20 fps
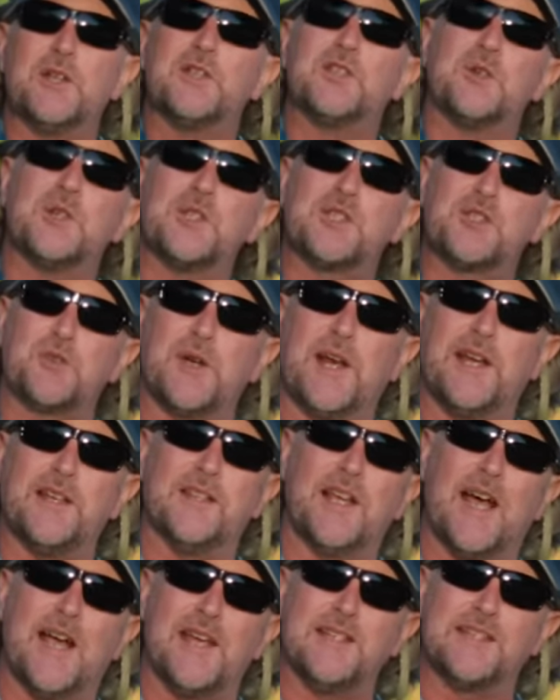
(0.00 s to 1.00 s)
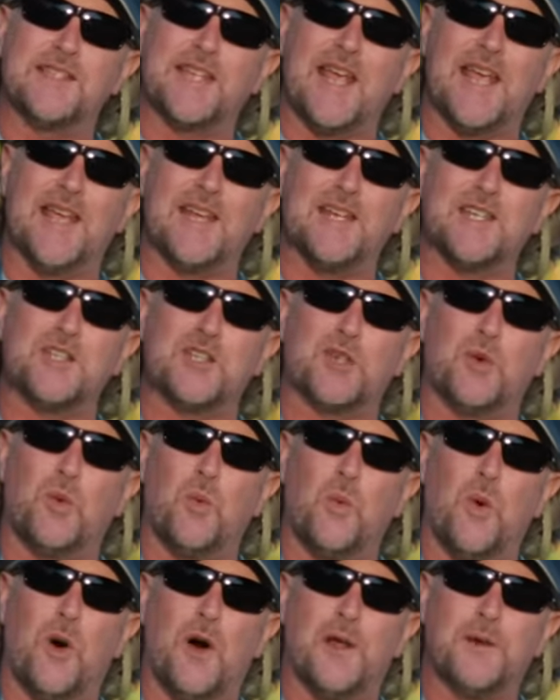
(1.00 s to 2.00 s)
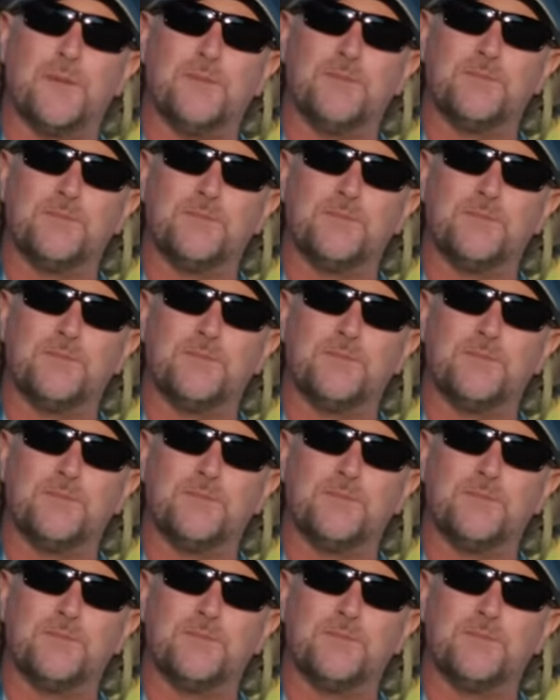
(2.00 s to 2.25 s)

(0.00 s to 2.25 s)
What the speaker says: to a straight line 10 to 1.